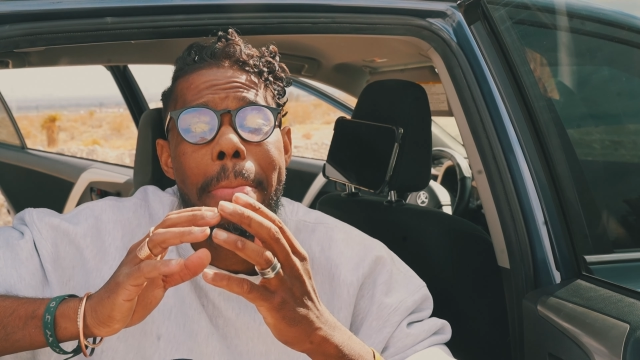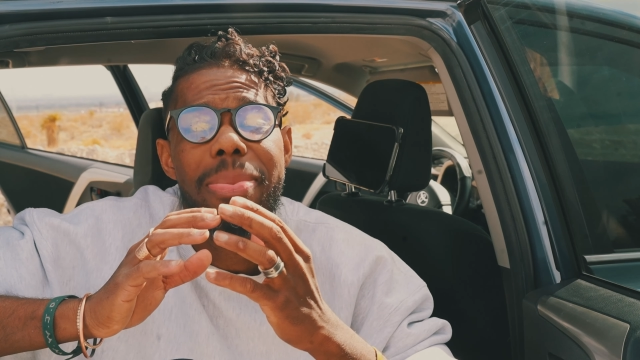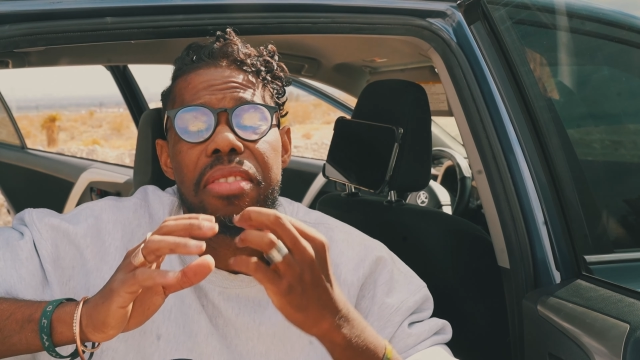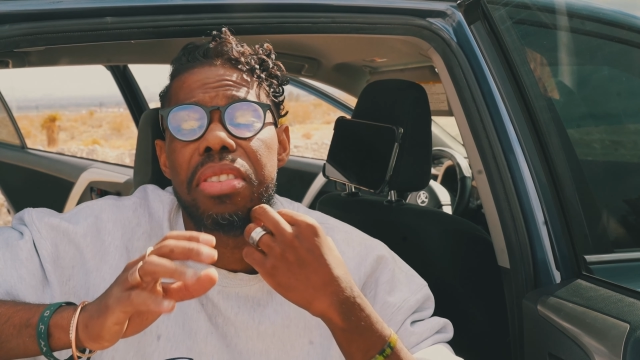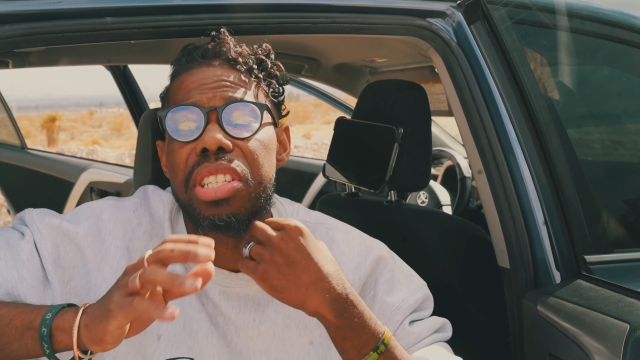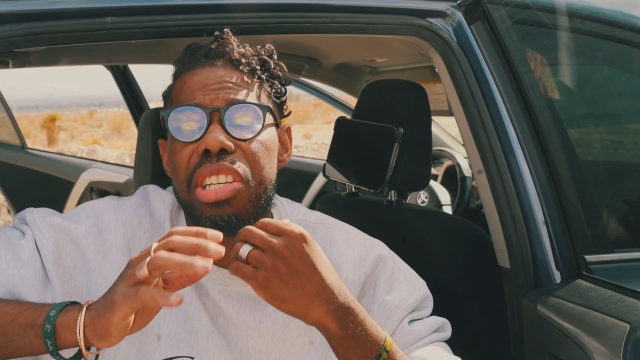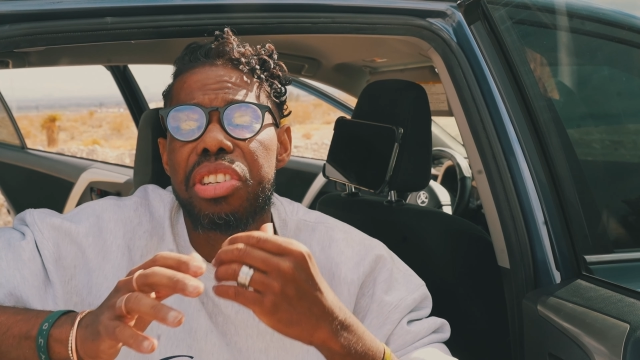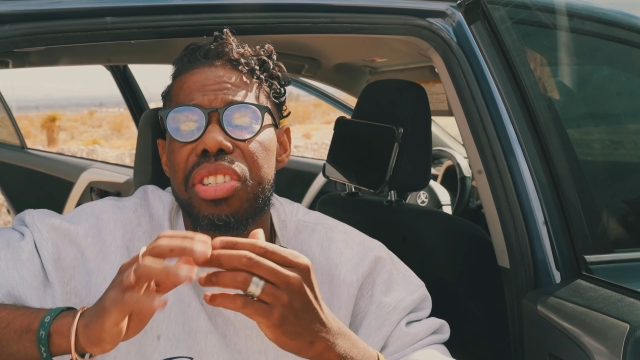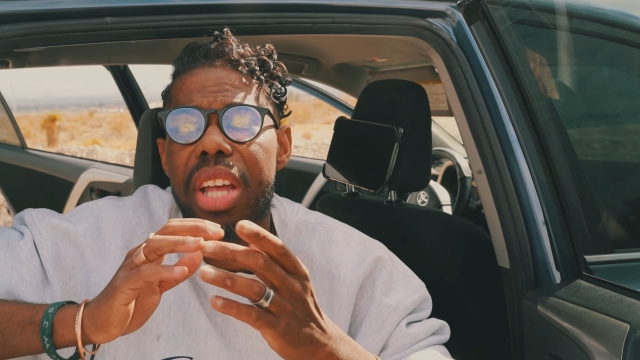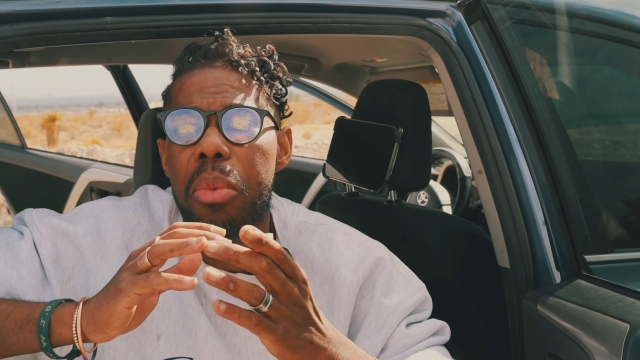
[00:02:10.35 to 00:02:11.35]

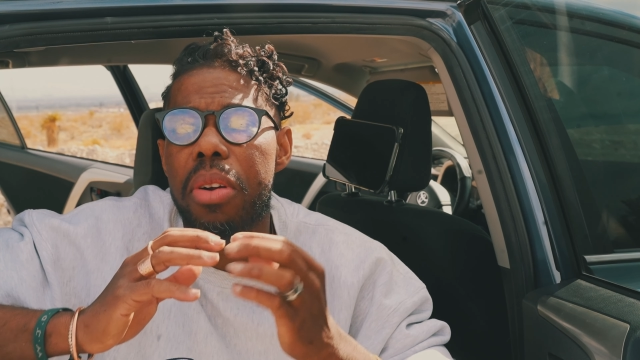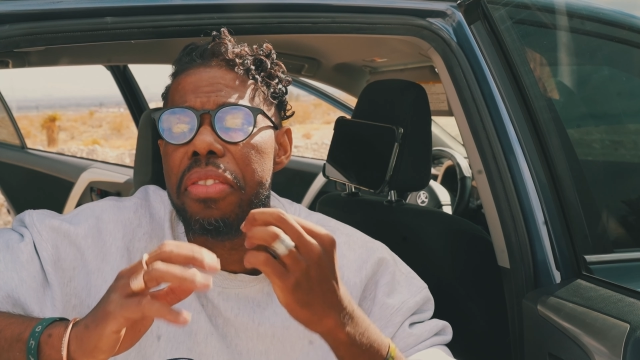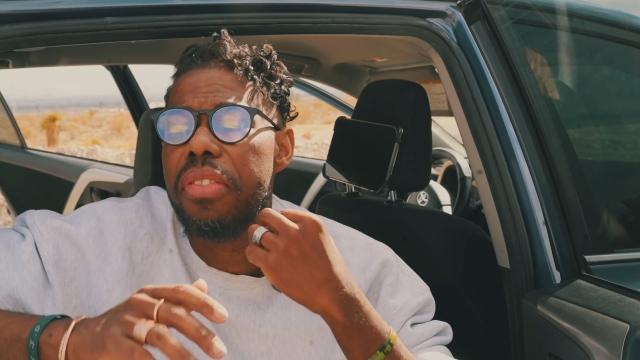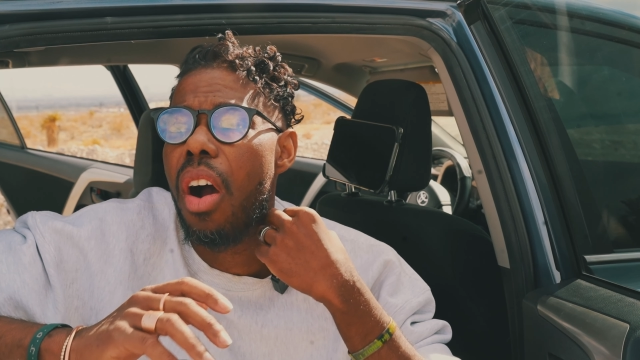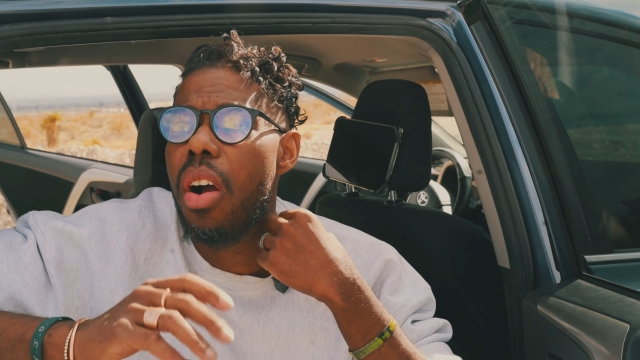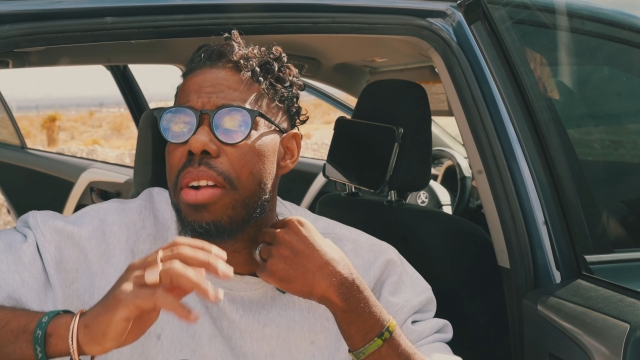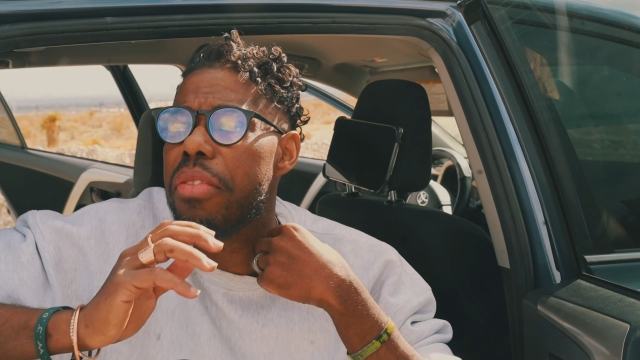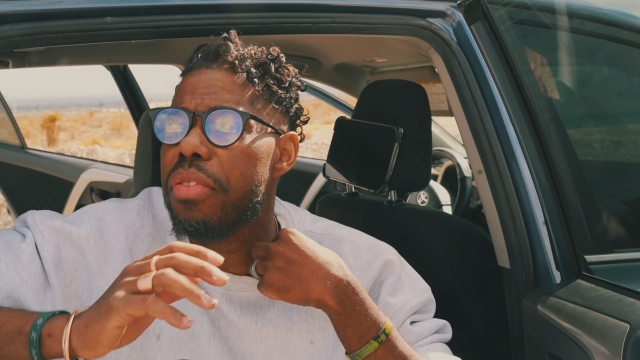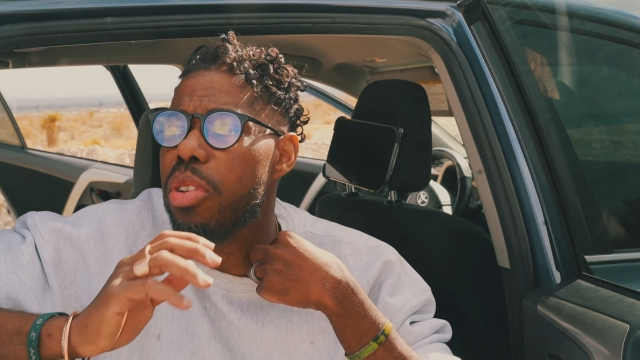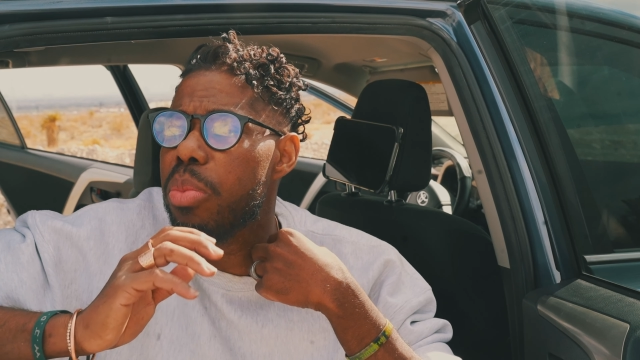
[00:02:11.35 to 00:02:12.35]
physicians that were far and
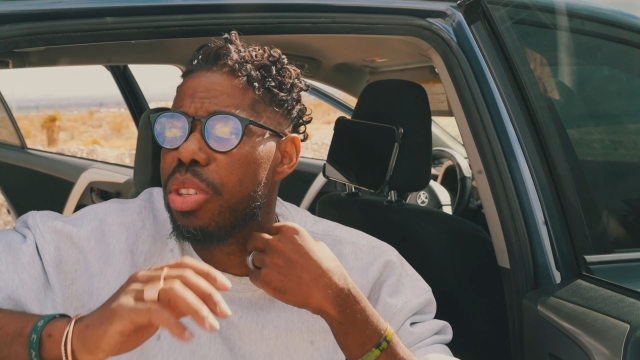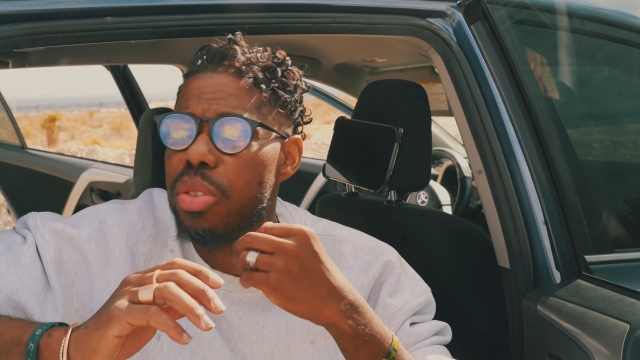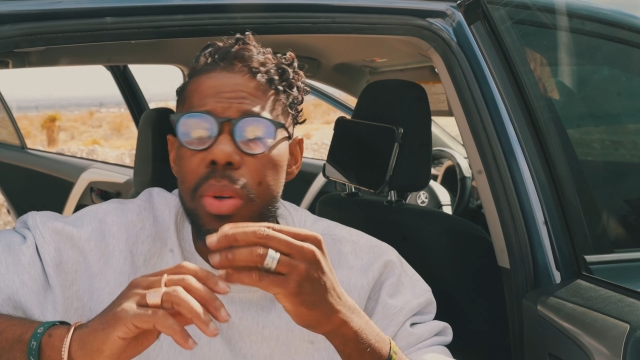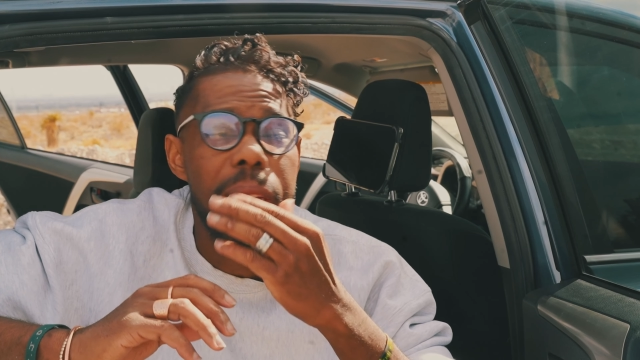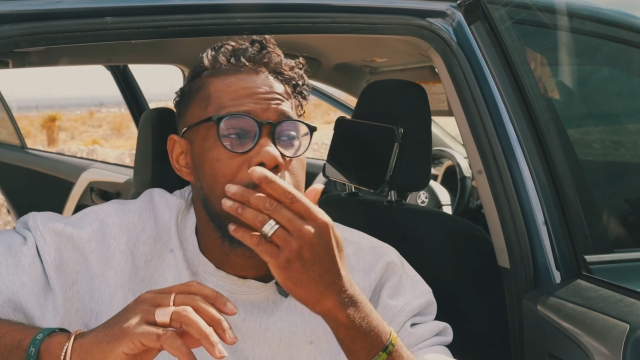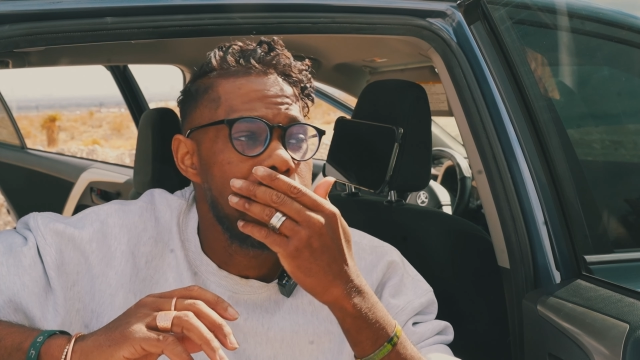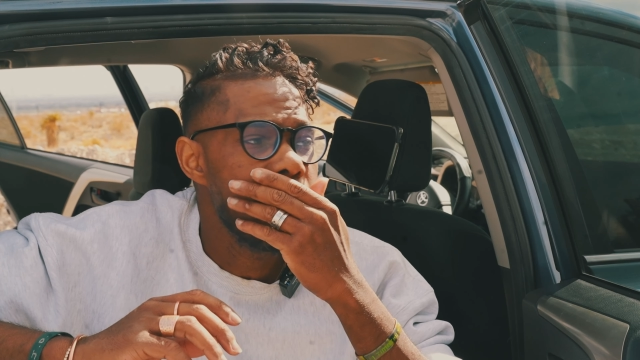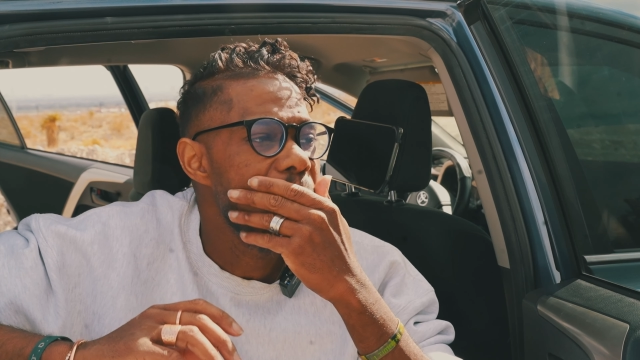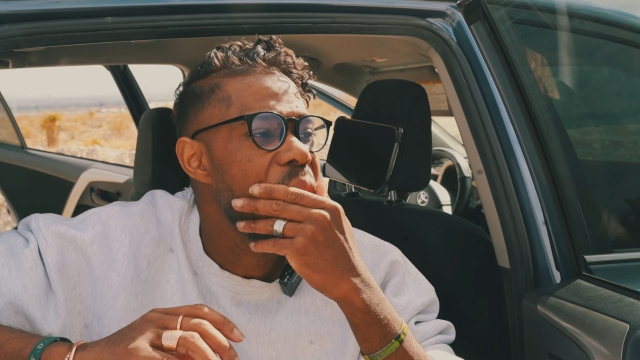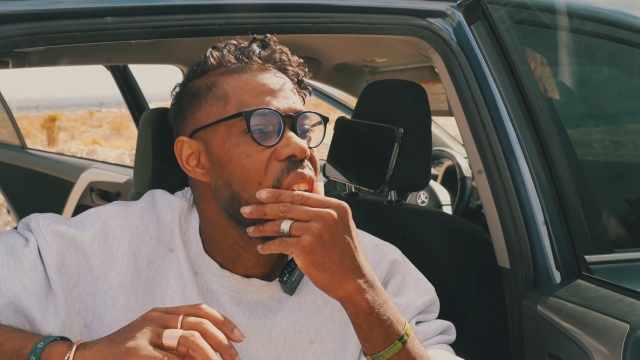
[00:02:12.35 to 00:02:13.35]
few between,
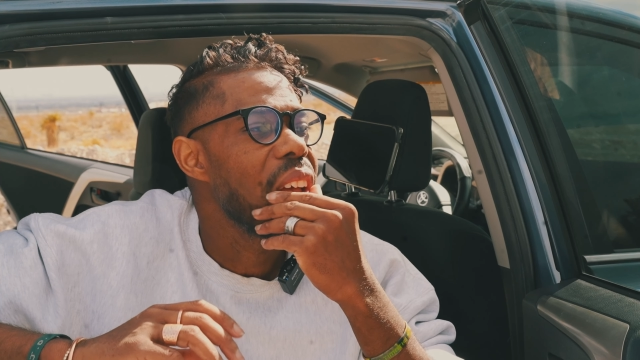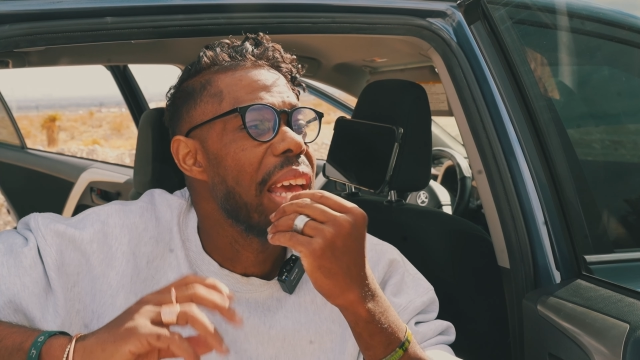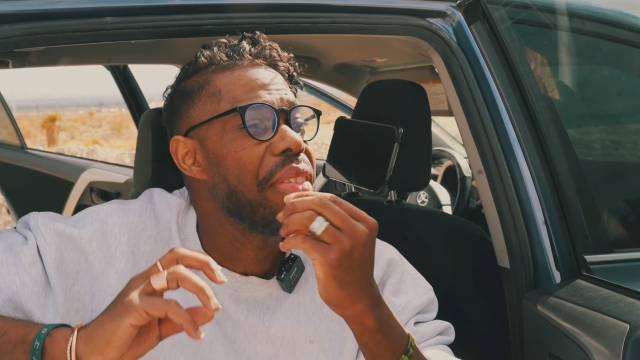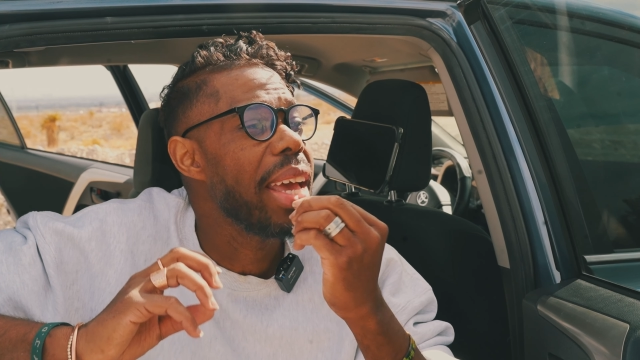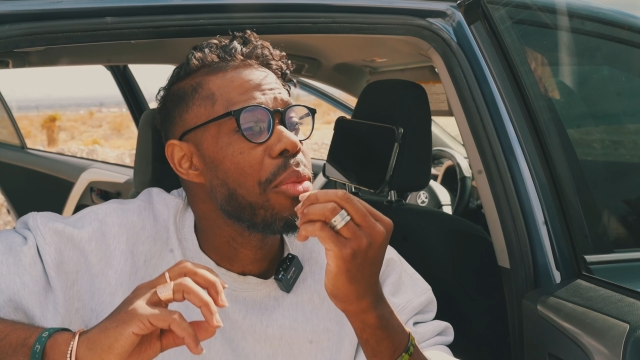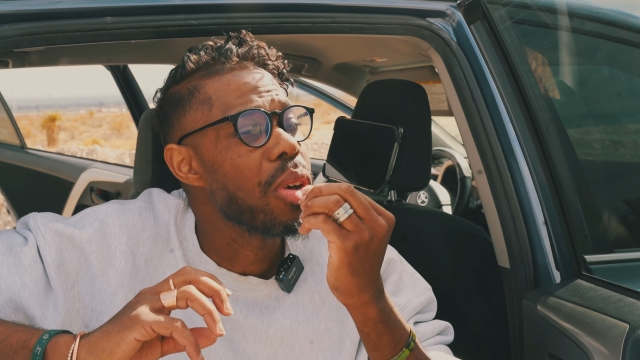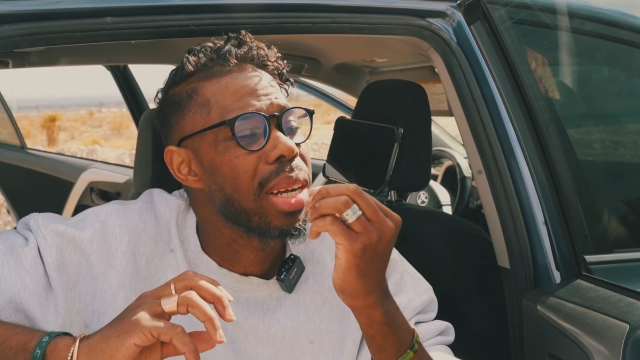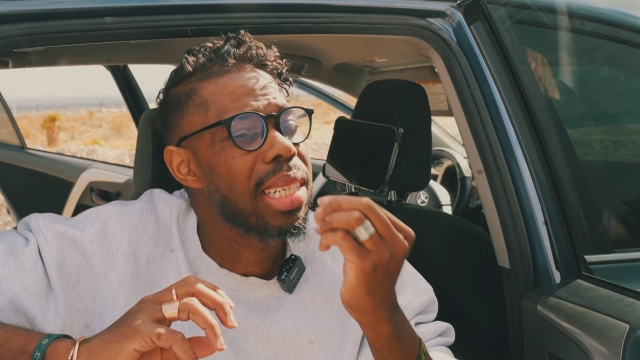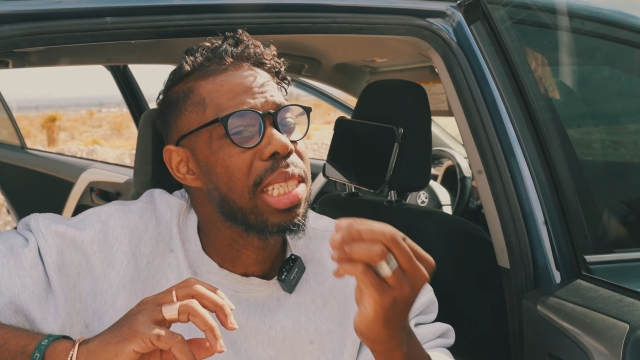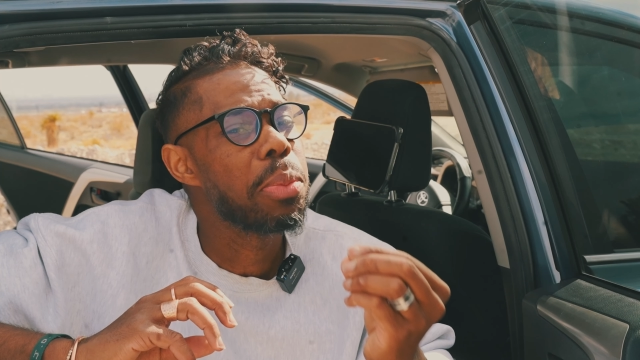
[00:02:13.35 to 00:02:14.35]
and they were
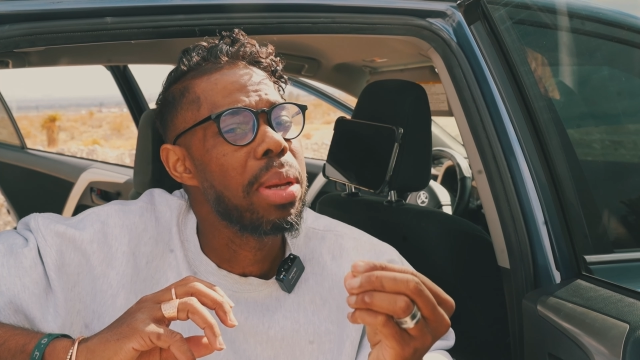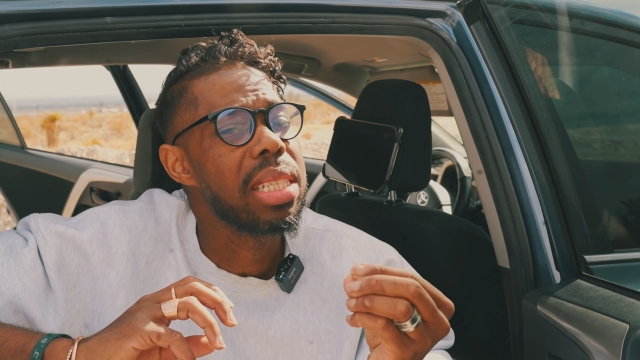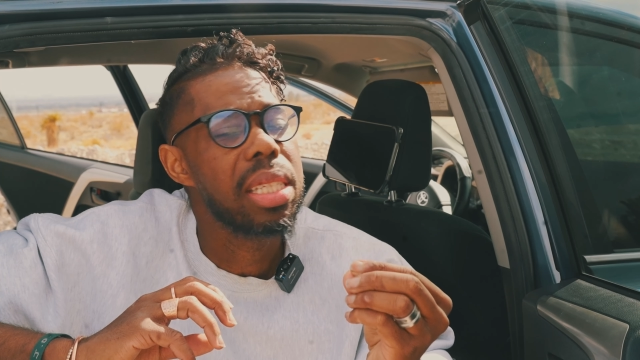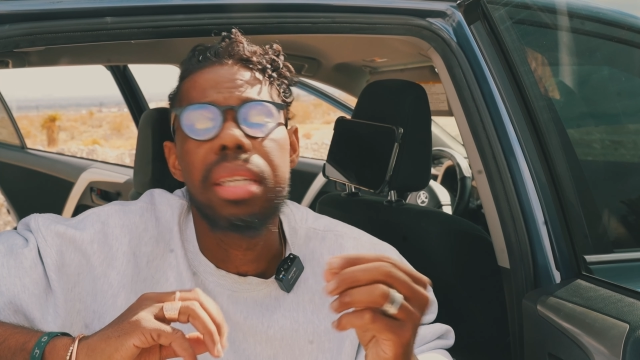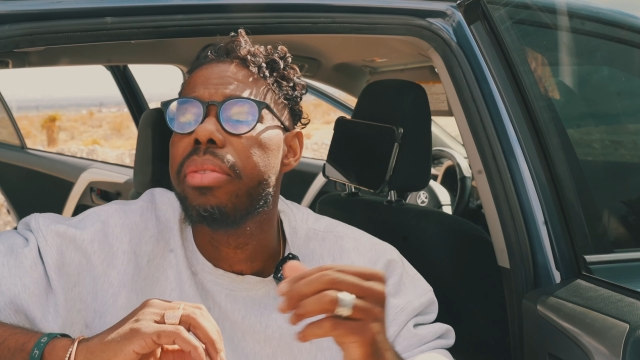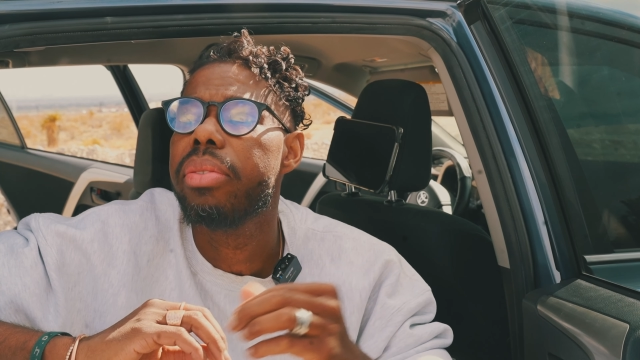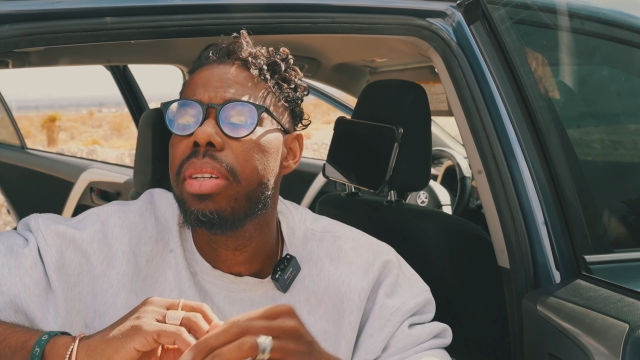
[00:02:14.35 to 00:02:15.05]
expensive.